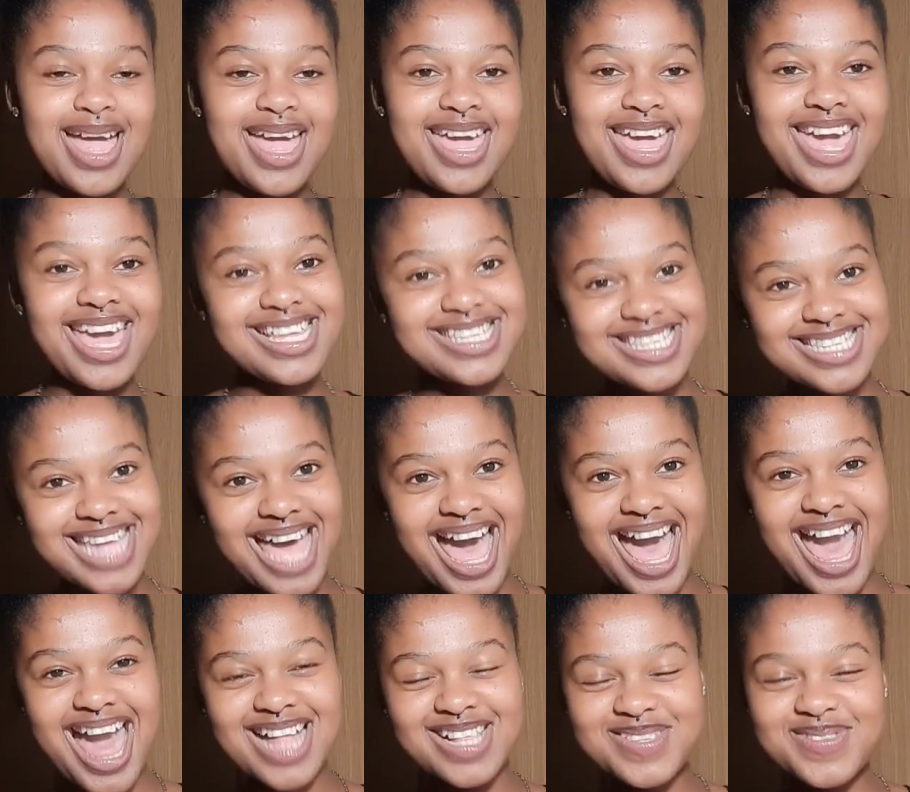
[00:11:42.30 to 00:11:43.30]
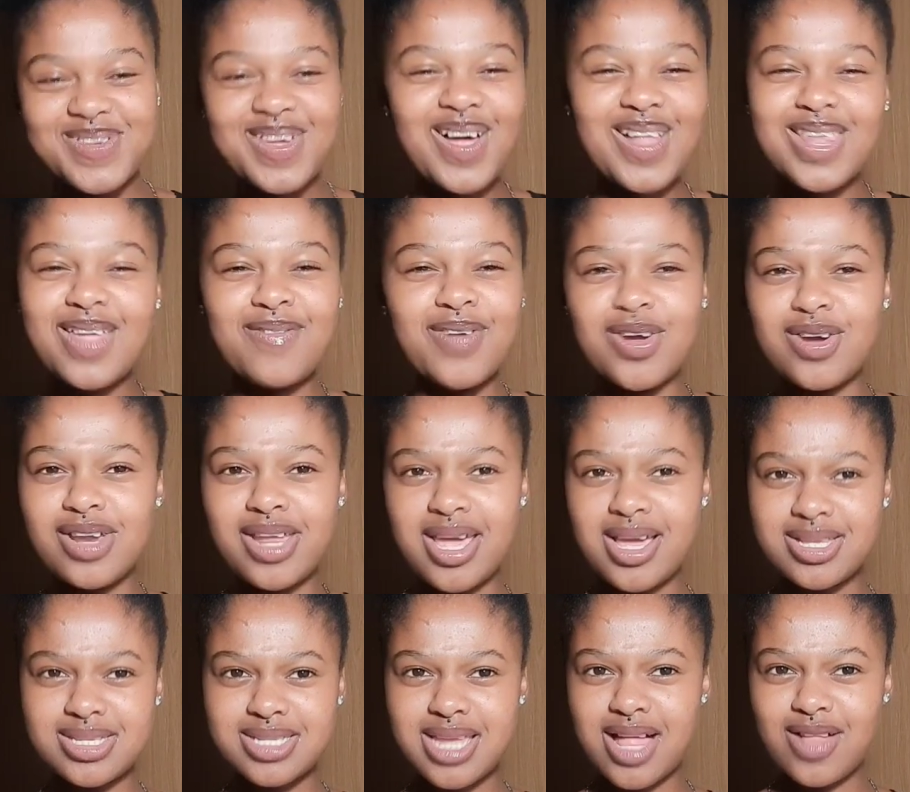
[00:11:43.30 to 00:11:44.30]
Hairstyles. We all love a good
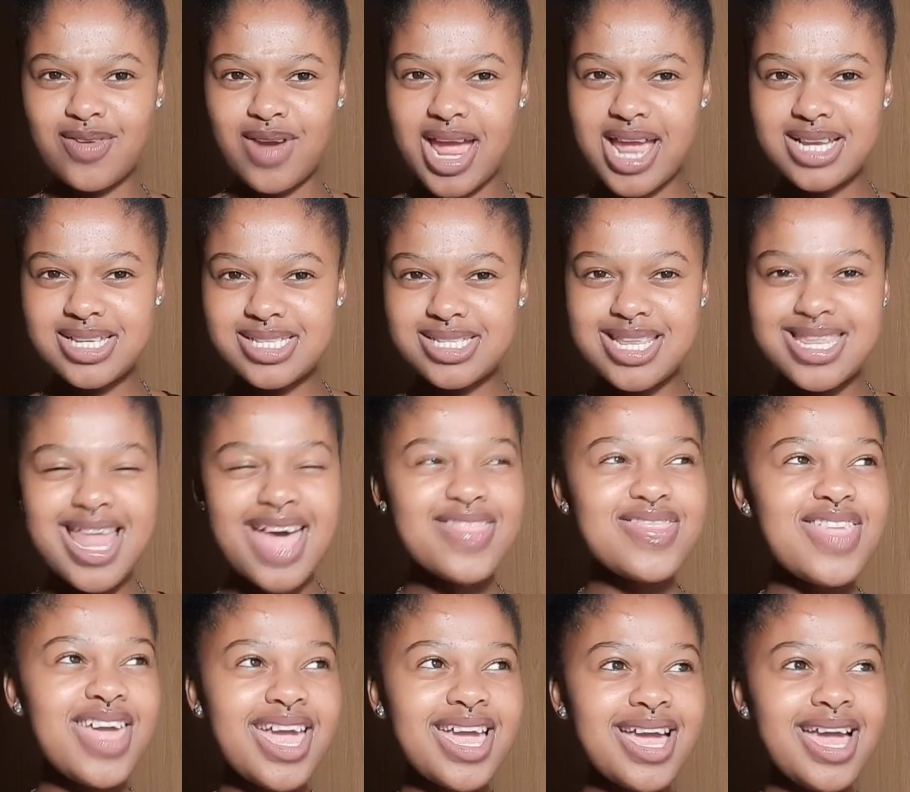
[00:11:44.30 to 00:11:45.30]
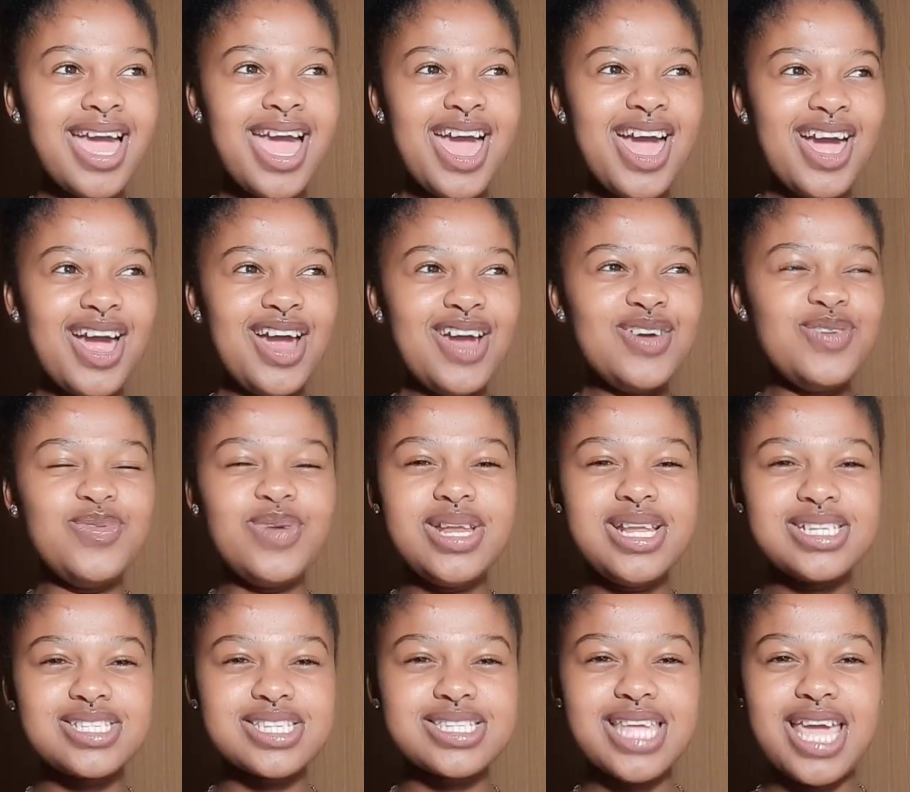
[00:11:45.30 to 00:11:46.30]
hairstyle, right? Nothing really
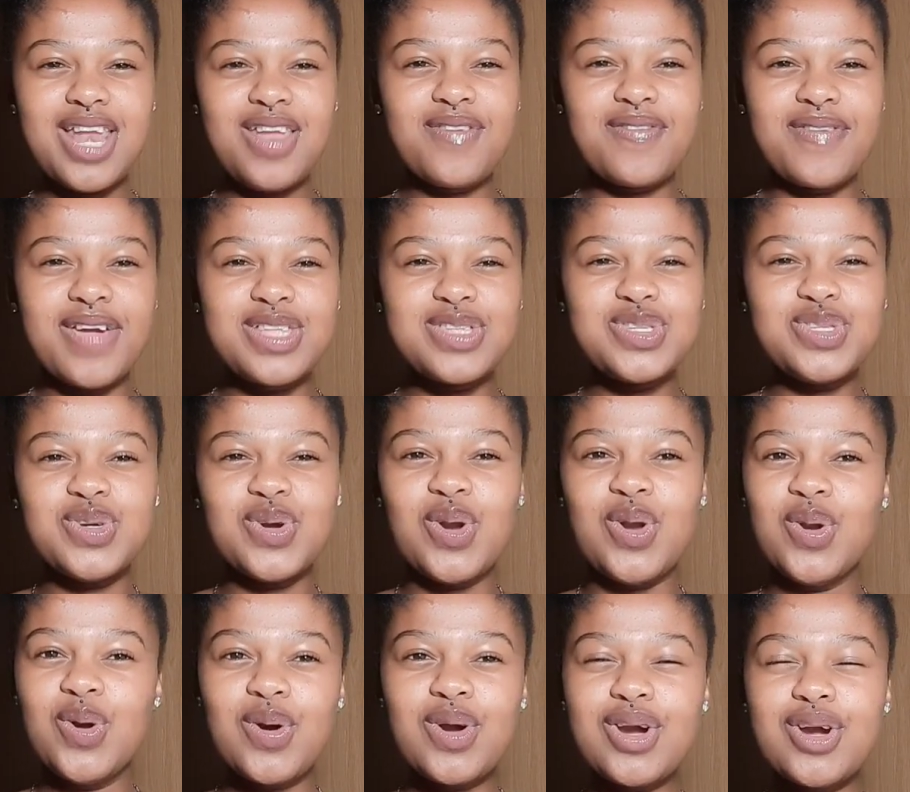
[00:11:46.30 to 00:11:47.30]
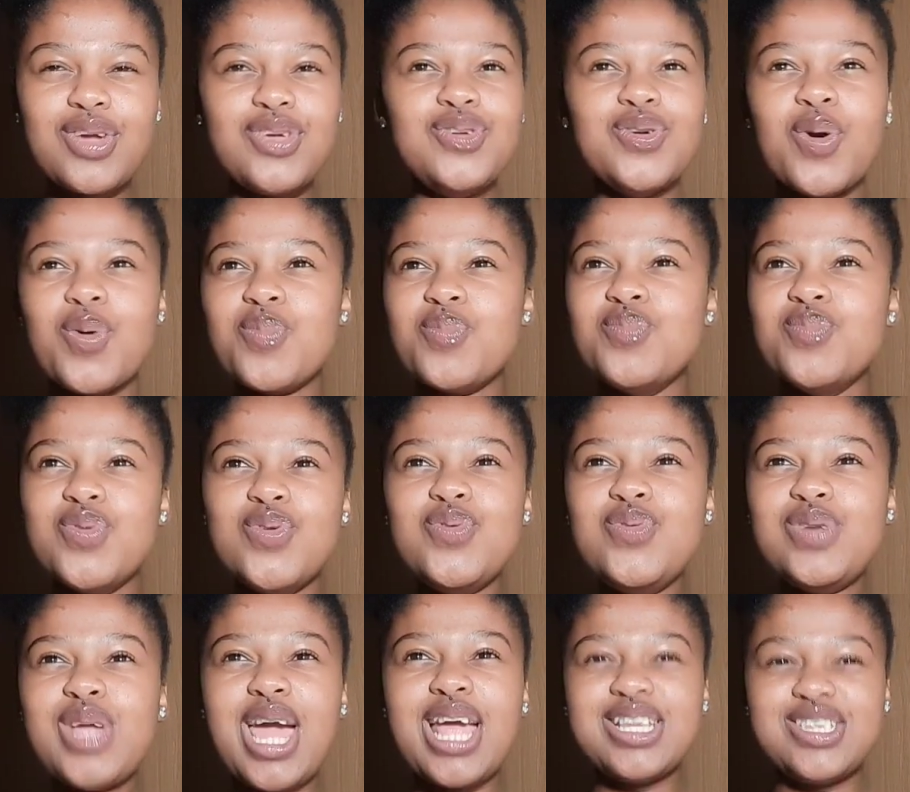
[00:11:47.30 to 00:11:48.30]
just elevates your look, your
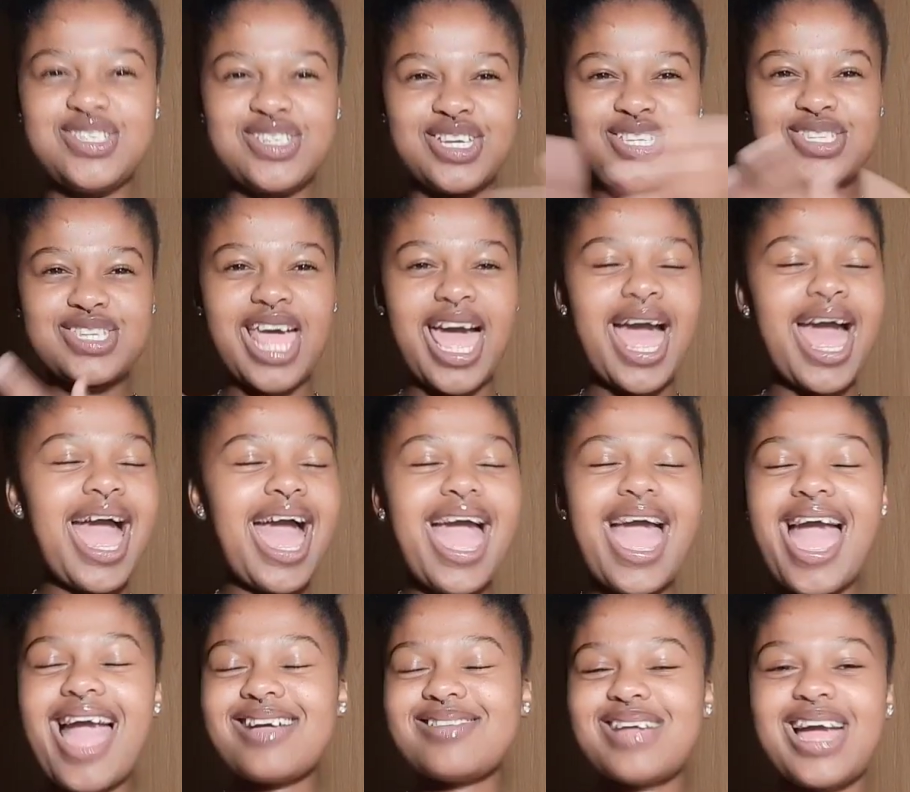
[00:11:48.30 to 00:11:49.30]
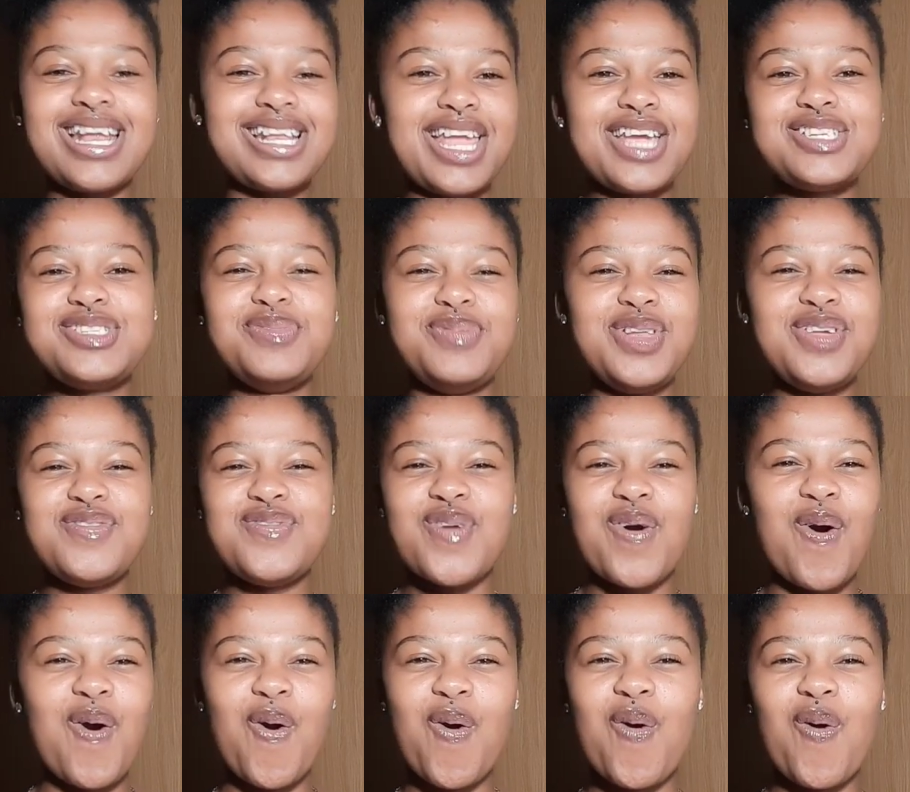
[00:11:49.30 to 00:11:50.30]
mood, and just, I'd like to believe, your
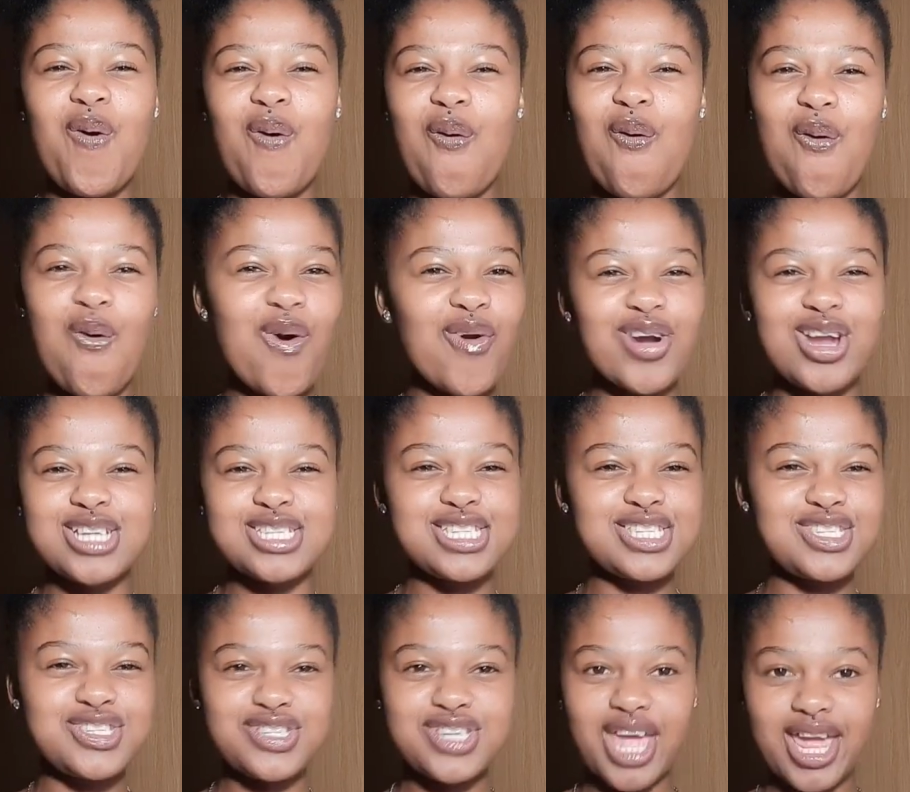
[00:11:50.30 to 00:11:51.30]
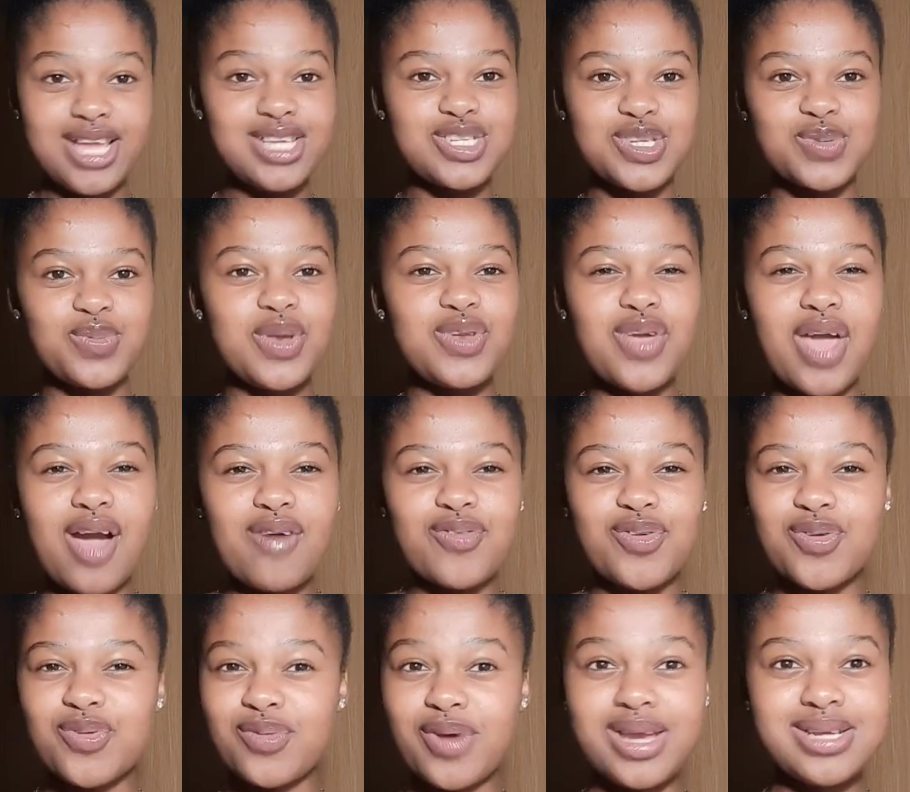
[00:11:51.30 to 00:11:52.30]
whole aura just changes when you have
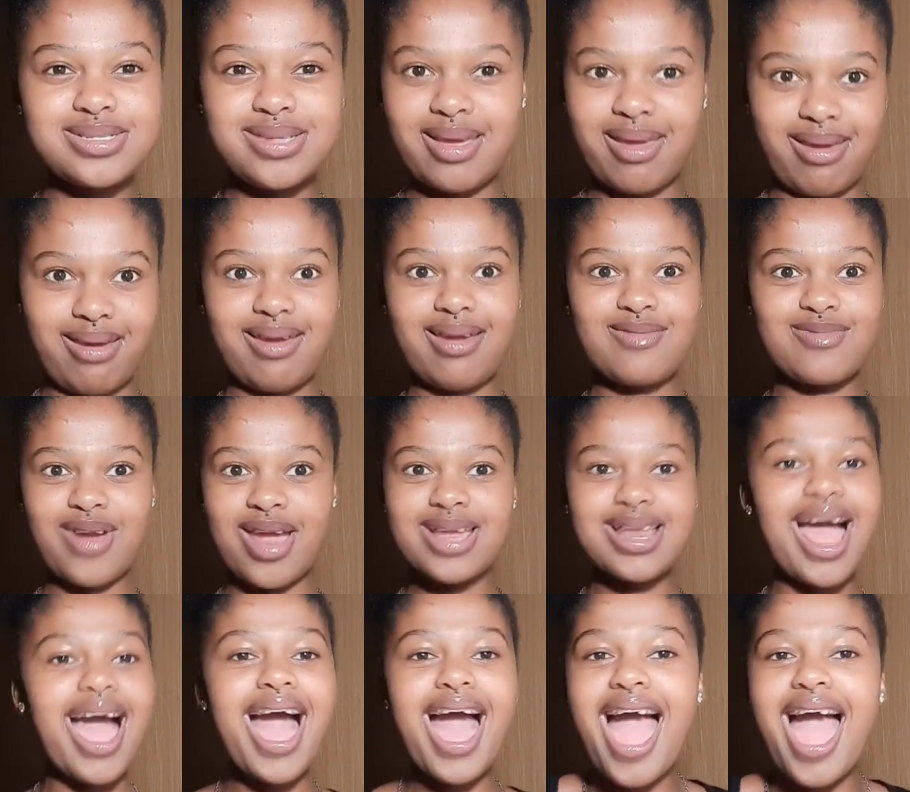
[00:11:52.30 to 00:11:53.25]
great hair, right?